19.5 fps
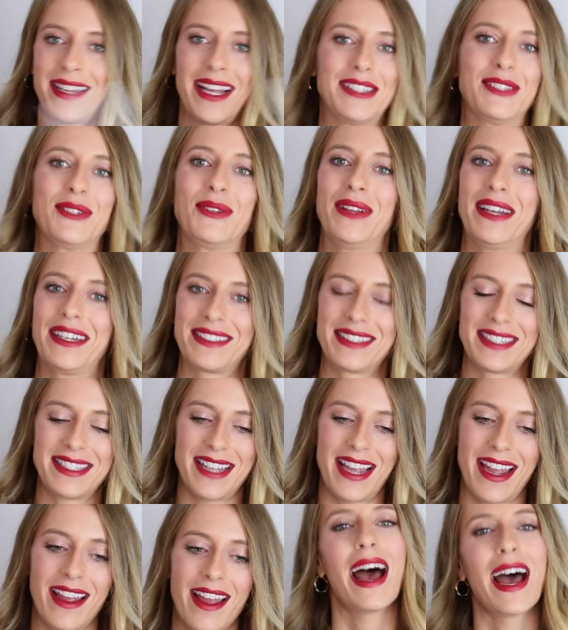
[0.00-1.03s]
That's all I can
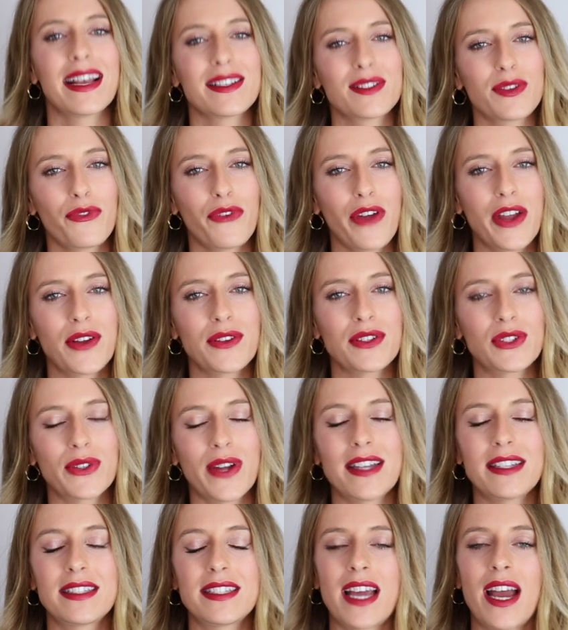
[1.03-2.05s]
say. As the fragrance
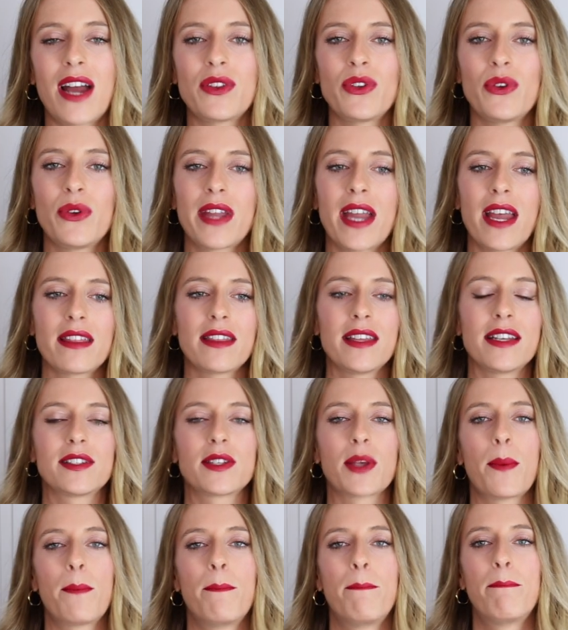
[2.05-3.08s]
dries down, you get
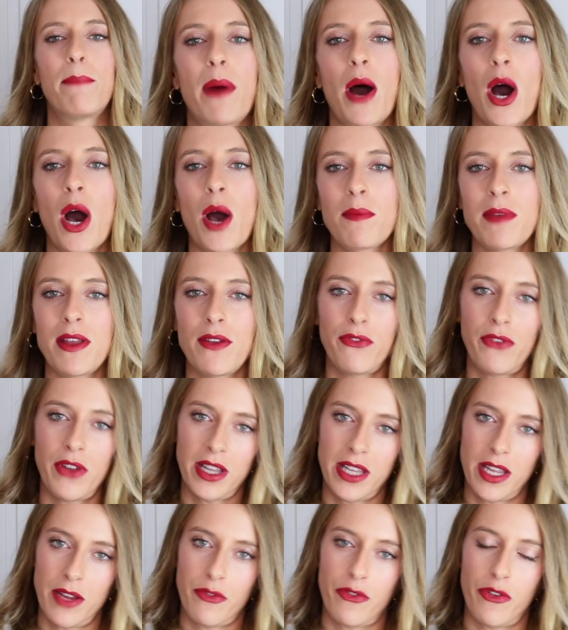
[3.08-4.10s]
this balmy
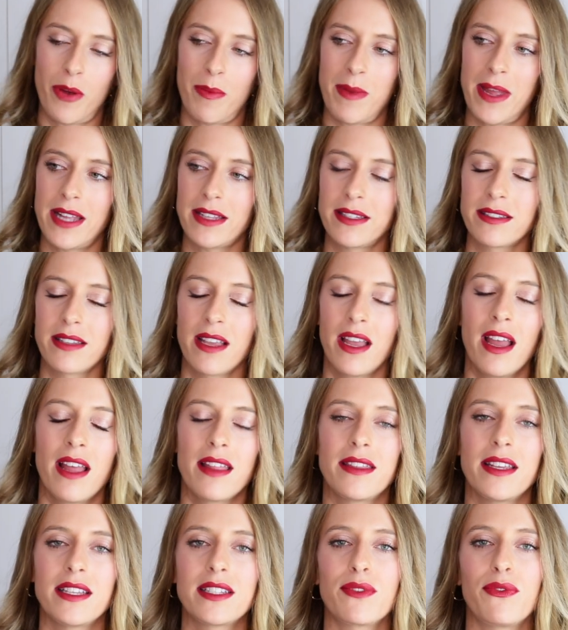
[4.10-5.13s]
feeling from it,
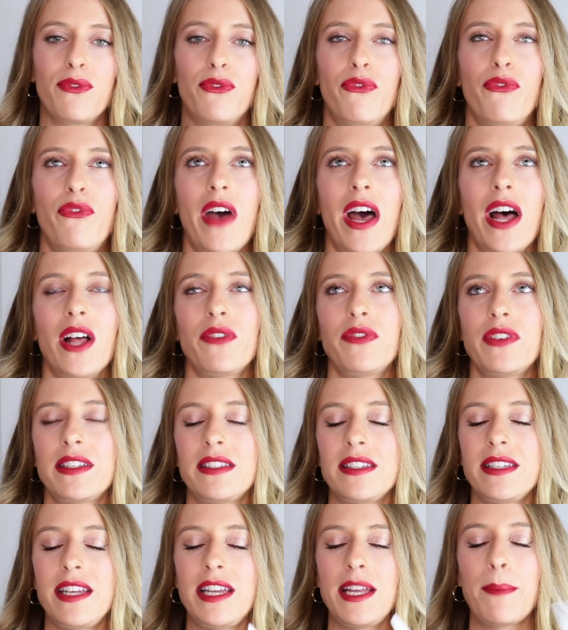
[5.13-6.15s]
this
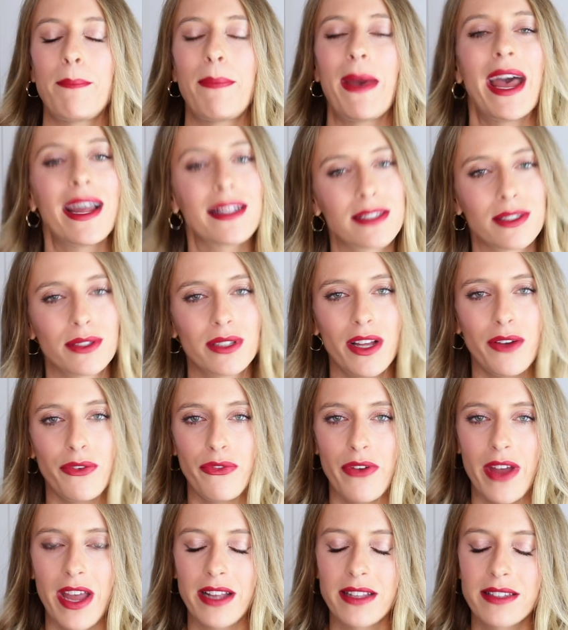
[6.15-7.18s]
velvety petal
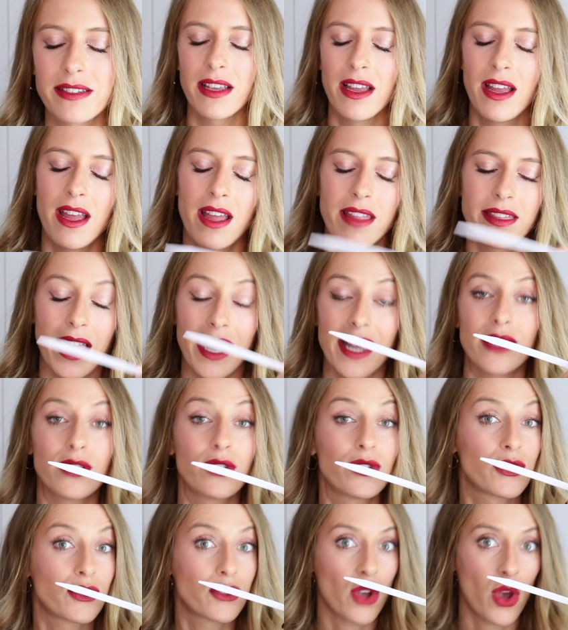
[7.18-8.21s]
effect that is
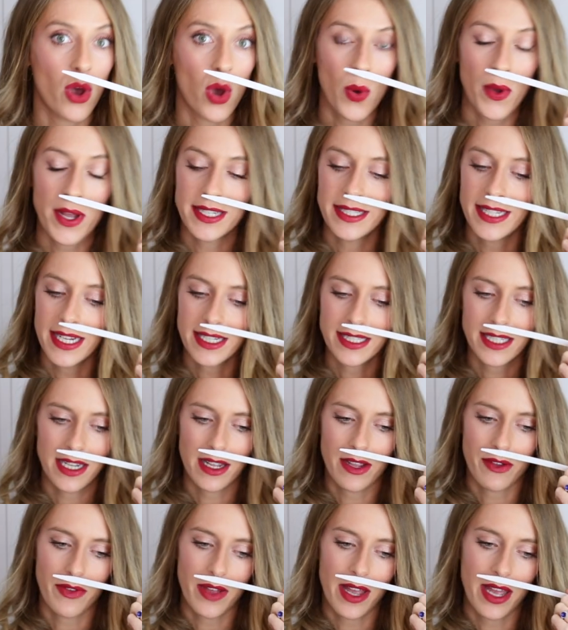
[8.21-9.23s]
so
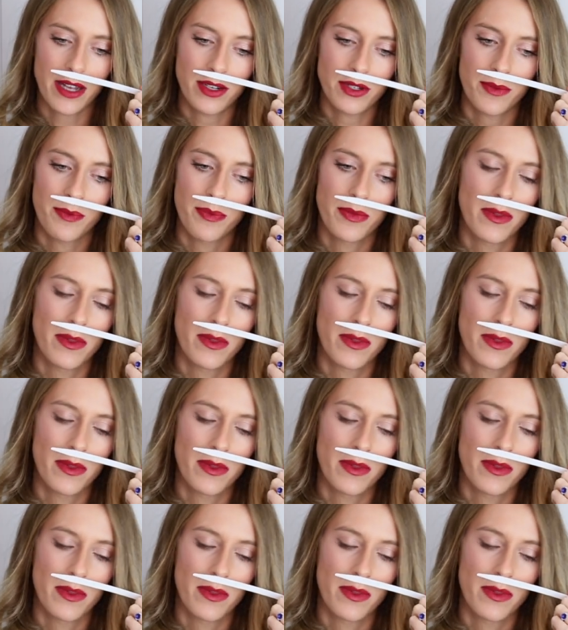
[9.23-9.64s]
addictive and